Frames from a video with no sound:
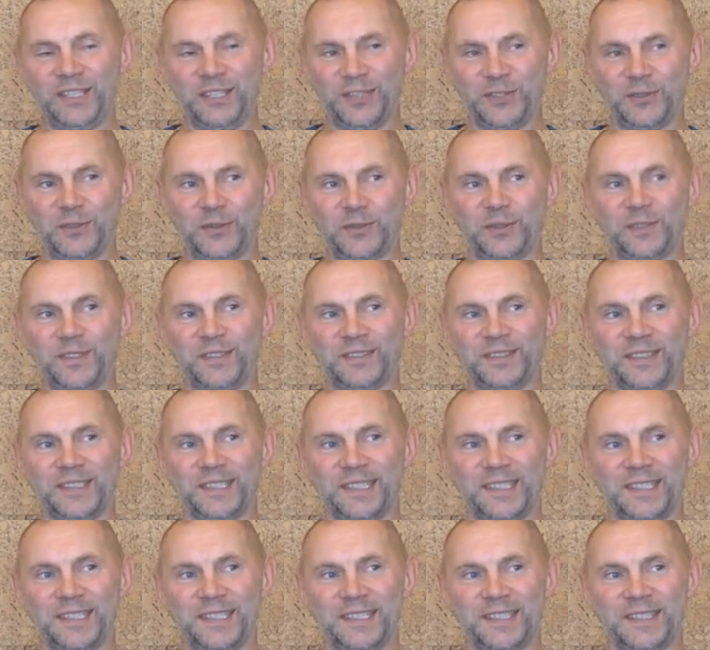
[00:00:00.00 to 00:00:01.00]
Masters
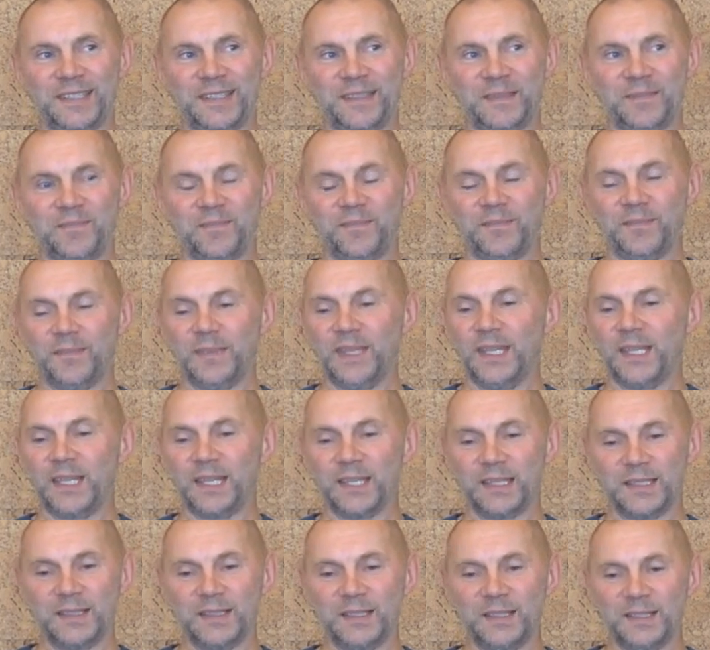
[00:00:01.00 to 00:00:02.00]
say,
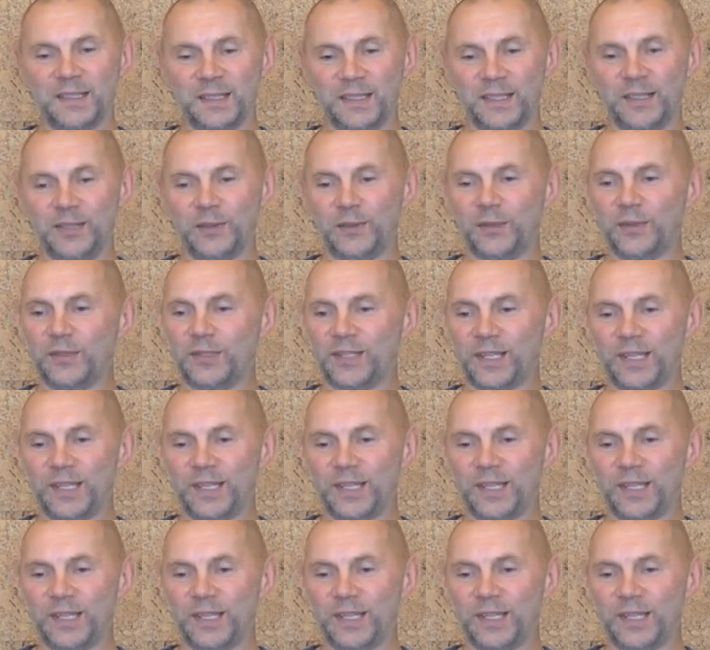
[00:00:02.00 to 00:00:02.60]
don't meditate,